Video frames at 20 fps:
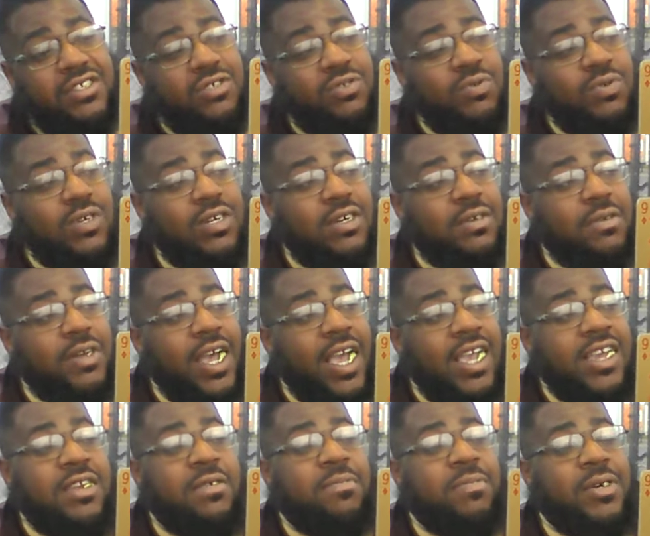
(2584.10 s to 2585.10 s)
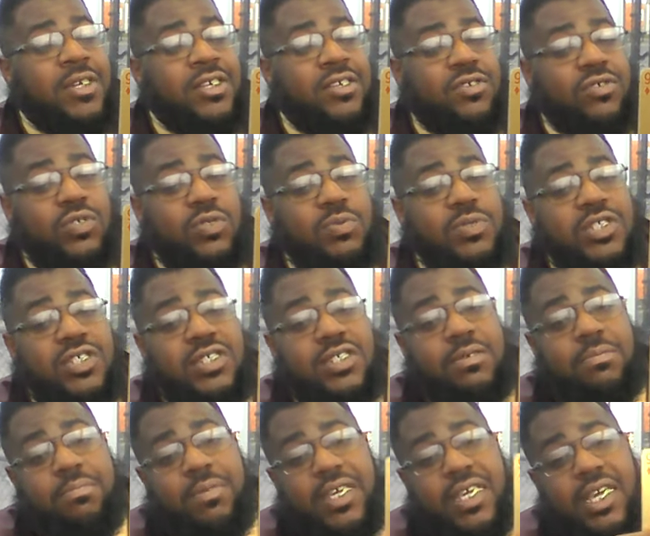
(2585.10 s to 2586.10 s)
to a eight of pentacles, which is
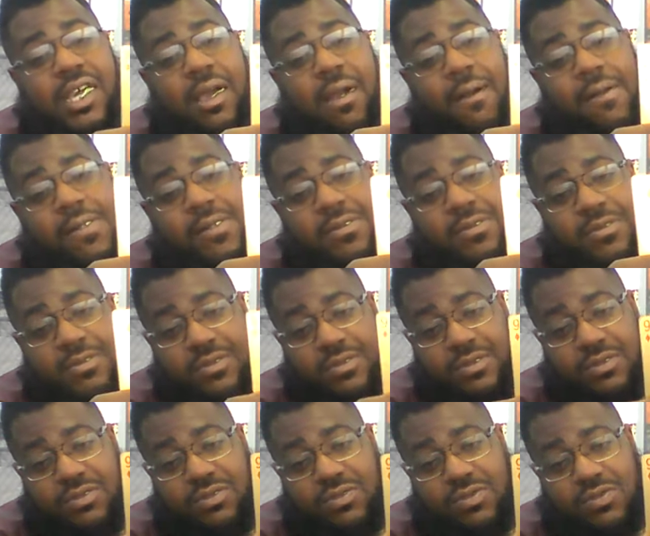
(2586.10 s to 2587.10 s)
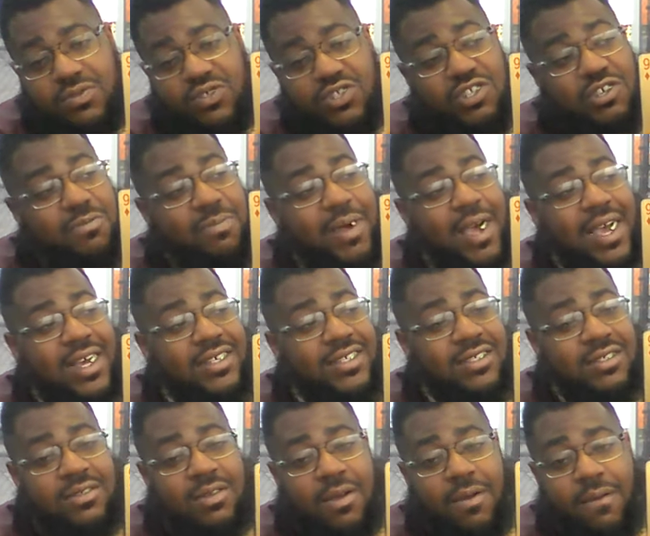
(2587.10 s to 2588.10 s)
a B. You're still
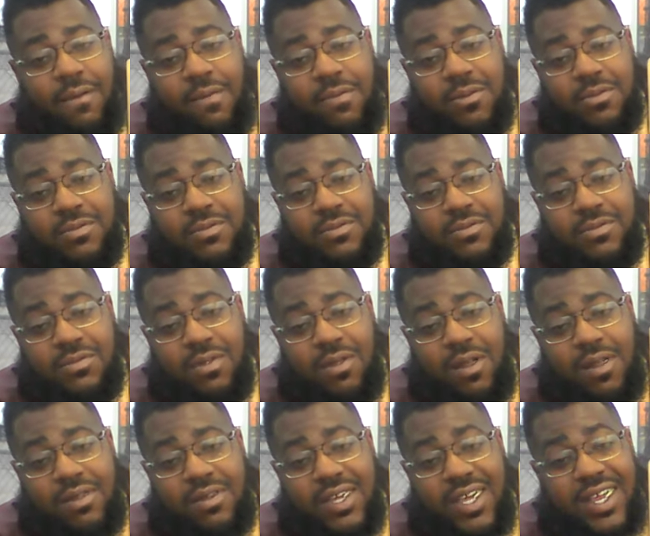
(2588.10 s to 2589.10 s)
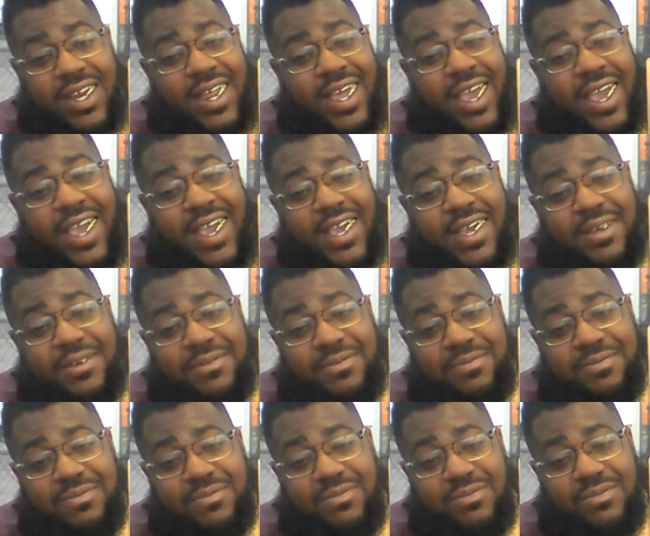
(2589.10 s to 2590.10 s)
passing. And an A
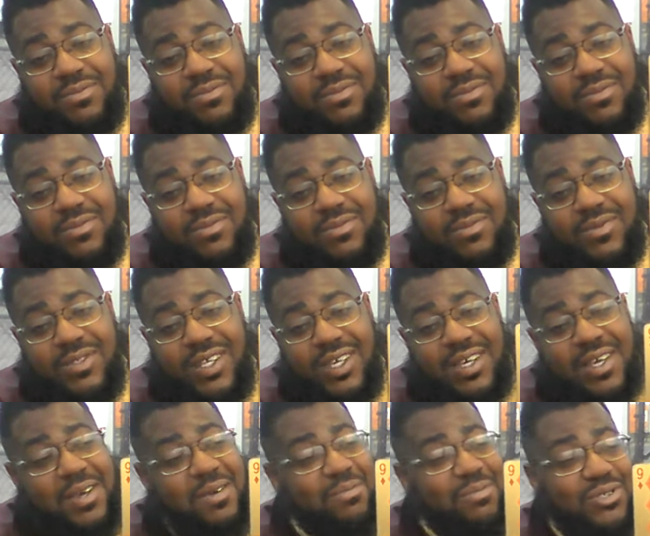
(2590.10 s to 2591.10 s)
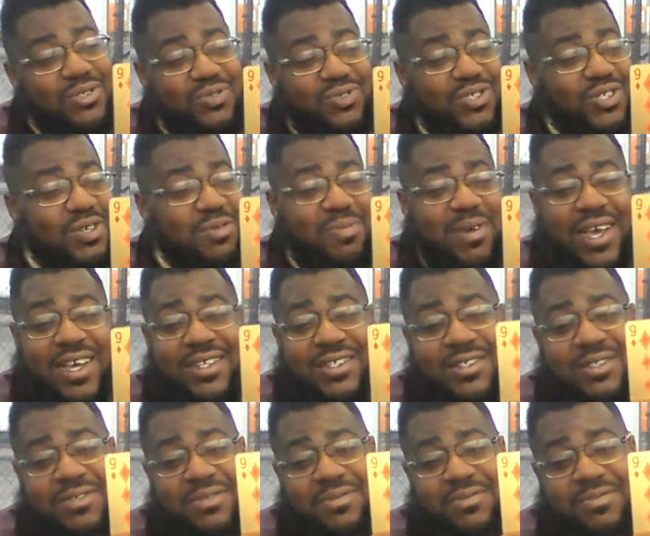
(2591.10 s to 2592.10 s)
but you're still
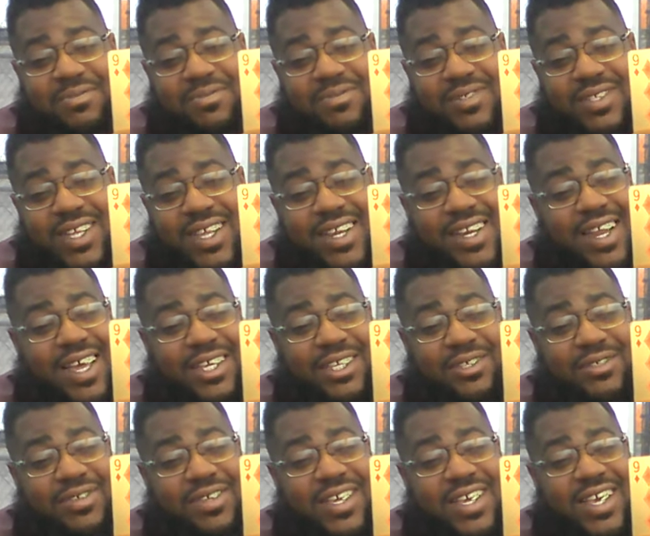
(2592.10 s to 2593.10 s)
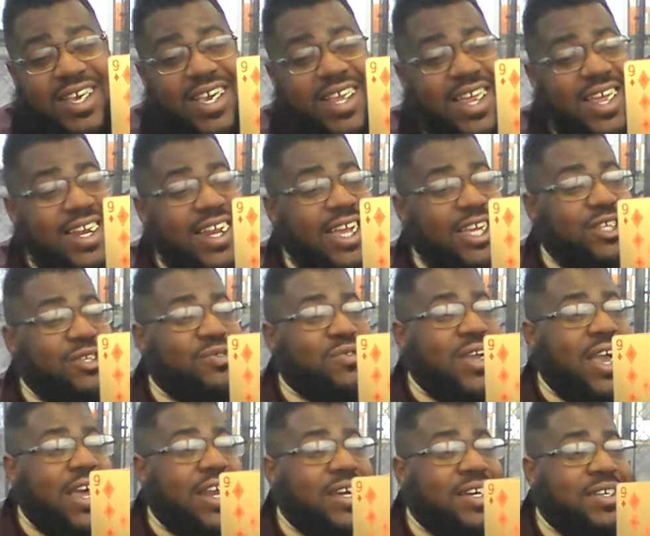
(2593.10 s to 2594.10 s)
passing. It ain't like it ain't like you
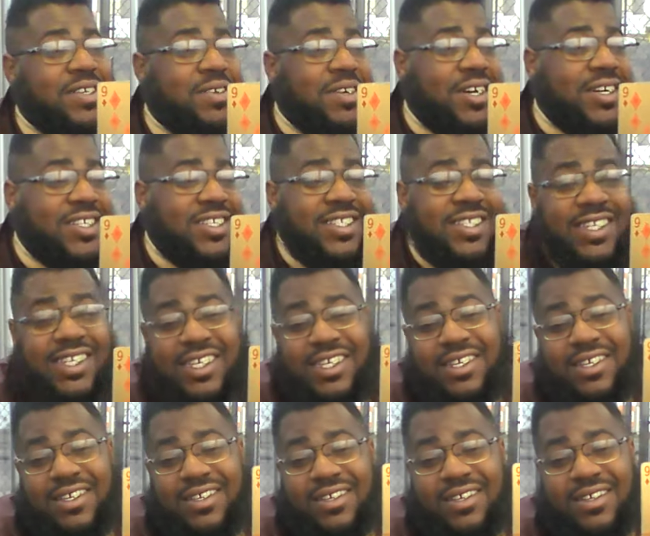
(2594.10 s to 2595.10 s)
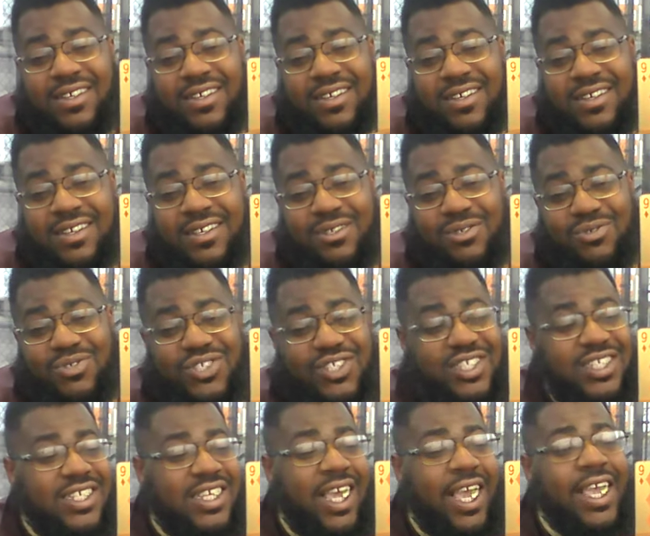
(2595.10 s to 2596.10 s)
got a, a C. You're
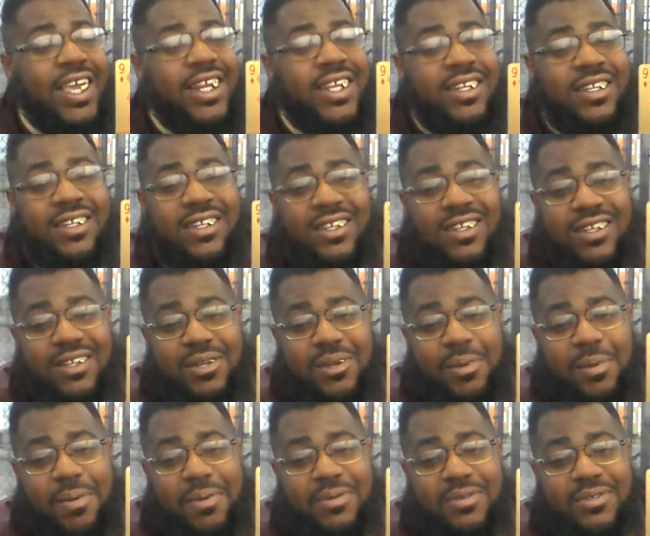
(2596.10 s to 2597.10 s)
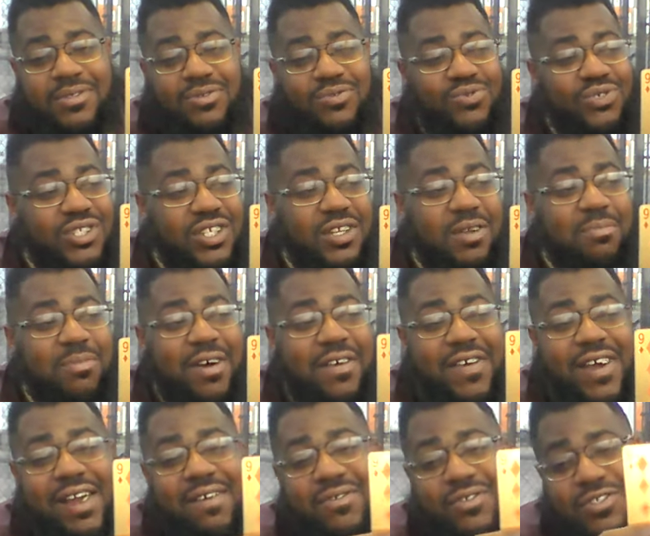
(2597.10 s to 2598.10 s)
just skating. You're still
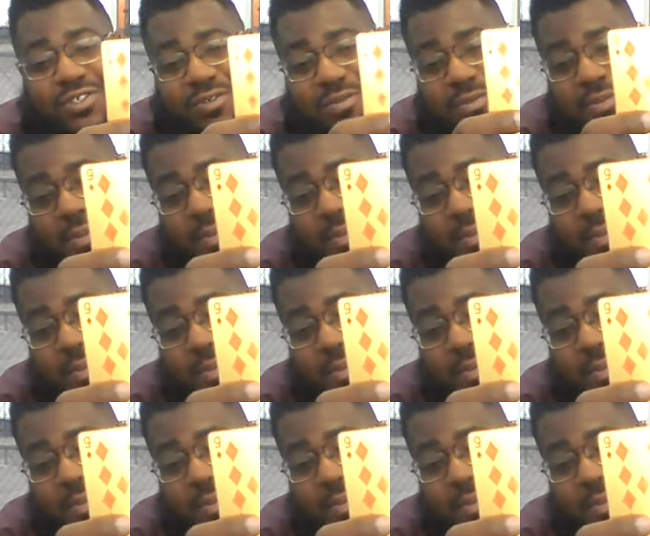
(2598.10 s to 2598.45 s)
above average.